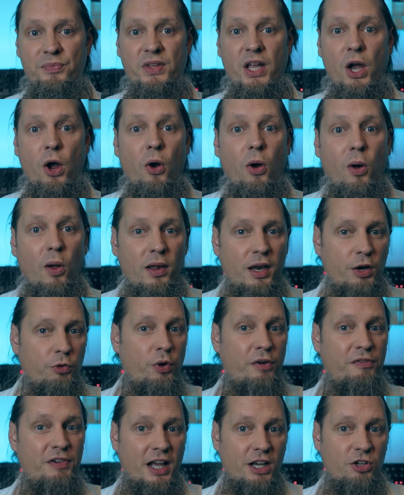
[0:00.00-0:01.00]
The early
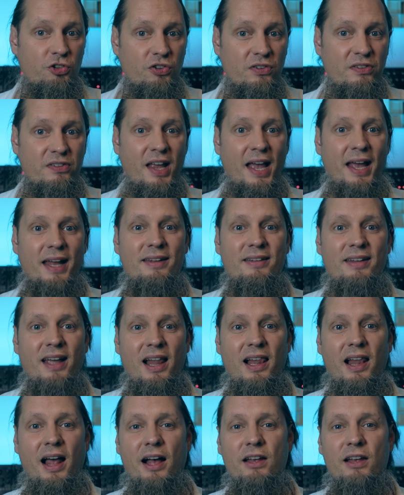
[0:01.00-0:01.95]
reflections tell